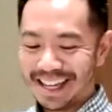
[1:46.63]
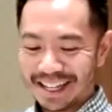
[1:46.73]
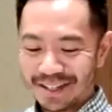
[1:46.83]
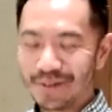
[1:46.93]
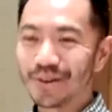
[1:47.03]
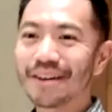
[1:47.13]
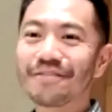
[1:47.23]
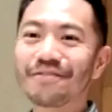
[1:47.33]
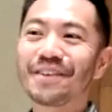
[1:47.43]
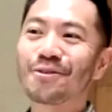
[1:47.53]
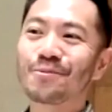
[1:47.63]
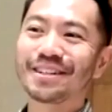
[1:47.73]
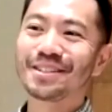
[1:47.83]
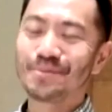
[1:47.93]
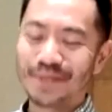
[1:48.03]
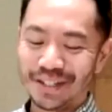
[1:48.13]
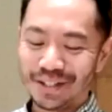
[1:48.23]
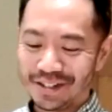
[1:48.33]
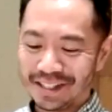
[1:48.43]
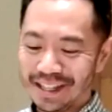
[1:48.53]
in your farewell
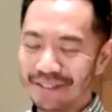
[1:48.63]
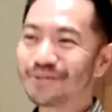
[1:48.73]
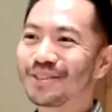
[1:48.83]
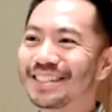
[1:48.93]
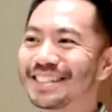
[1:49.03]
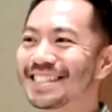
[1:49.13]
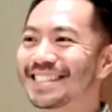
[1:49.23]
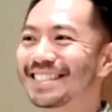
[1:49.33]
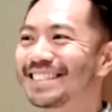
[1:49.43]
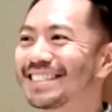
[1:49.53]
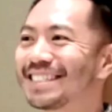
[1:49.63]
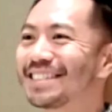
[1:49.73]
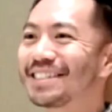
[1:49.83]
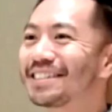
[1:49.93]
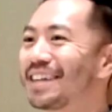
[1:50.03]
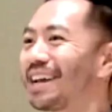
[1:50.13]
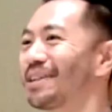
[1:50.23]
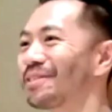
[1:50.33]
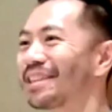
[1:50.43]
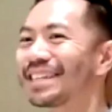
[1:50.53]
speech to loved ones?
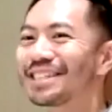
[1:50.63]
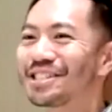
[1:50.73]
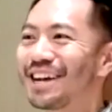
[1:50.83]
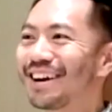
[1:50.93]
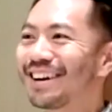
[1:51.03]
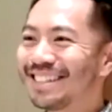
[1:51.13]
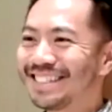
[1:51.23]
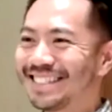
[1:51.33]
Anyone like to share?